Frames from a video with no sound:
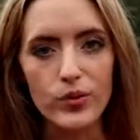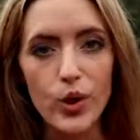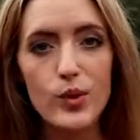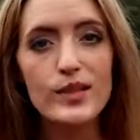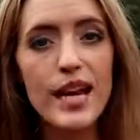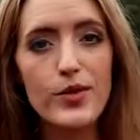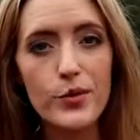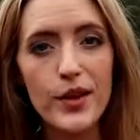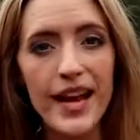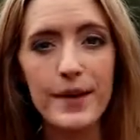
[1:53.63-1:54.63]
rotate
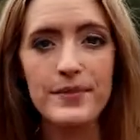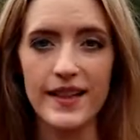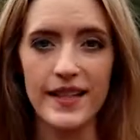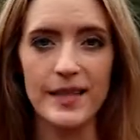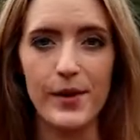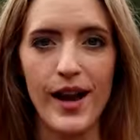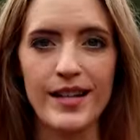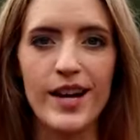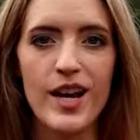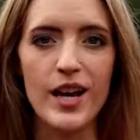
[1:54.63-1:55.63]
through the hips and the
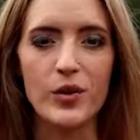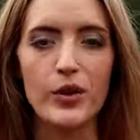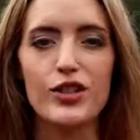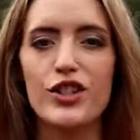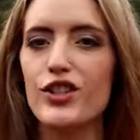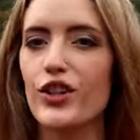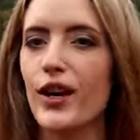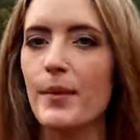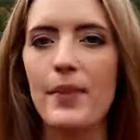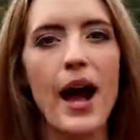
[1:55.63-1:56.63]
spine in order to
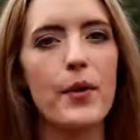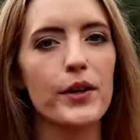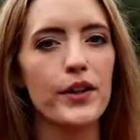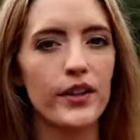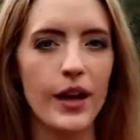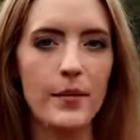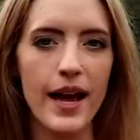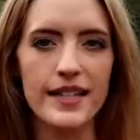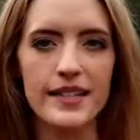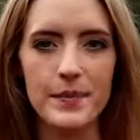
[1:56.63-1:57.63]
generate power, club
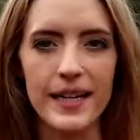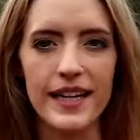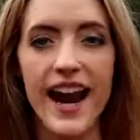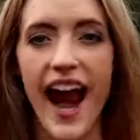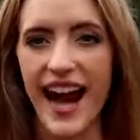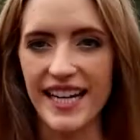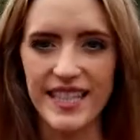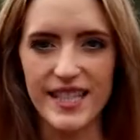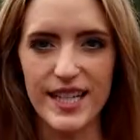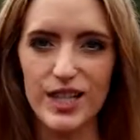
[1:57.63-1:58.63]
head speed, and
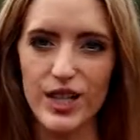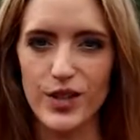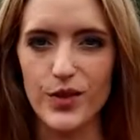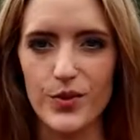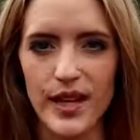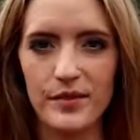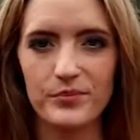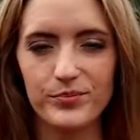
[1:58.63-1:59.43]
distance in your swing.